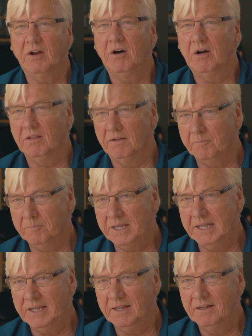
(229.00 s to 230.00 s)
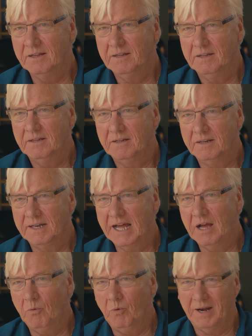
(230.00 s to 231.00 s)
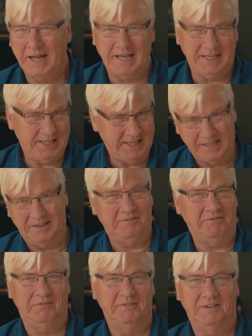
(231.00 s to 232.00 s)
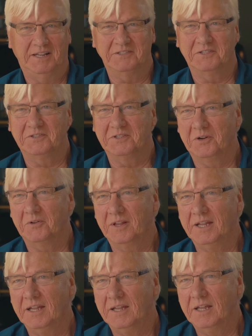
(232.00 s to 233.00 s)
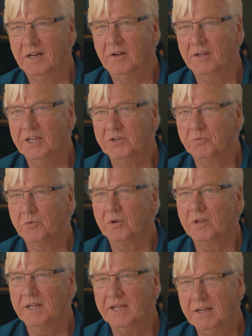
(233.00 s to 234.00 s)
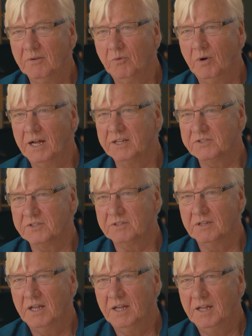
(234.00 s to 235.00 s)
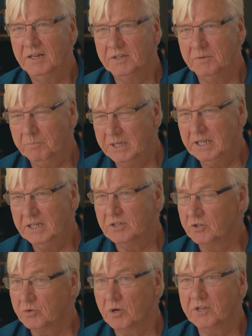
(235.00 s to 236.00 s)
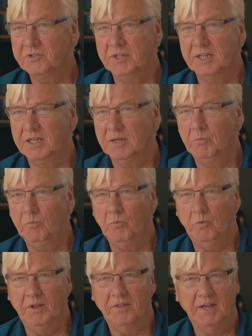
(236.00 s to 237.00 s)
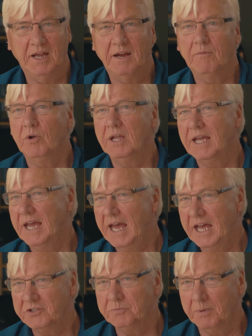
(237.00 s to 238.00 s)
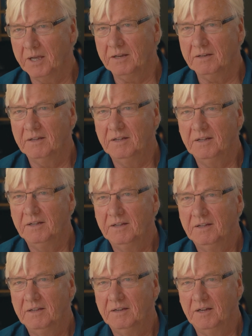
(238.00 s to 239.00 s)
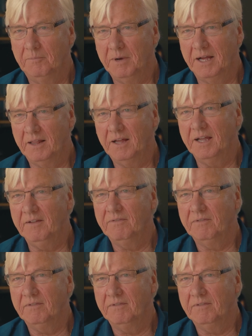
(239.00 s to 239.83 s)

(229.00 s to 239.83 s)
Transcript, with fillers: all of me, not what I give necessarily. You know, He really wants me to trust Him with every aspect of my life.